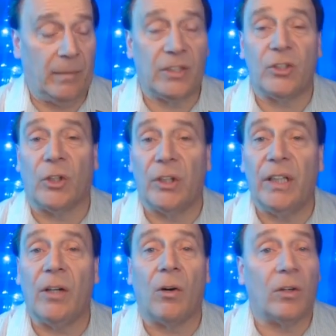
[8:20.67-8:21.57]

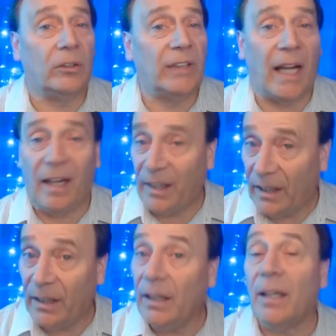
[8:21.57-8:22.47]
Midjourney or
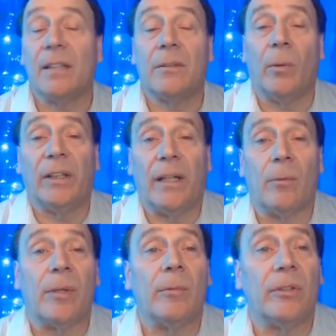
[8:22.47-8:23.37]
DALL-E is the one
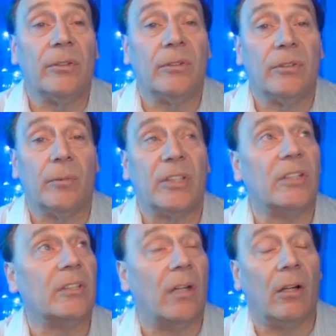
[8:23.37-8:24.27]
that we will use,
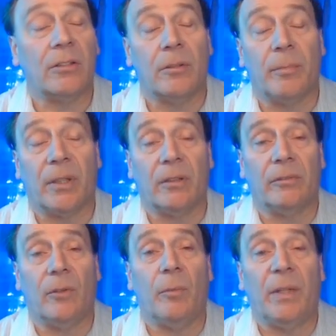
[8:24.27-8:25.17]
which is also part
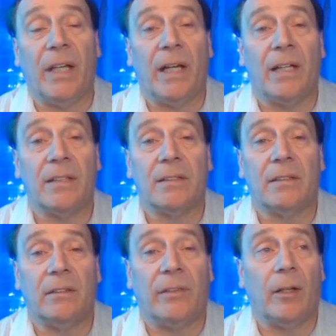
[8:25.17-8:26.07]
of OpenAI's
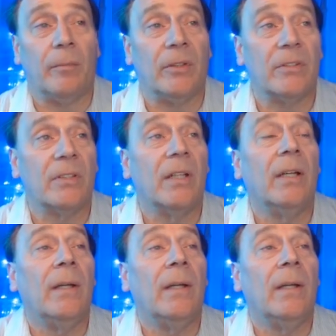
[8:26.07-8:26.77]
developments.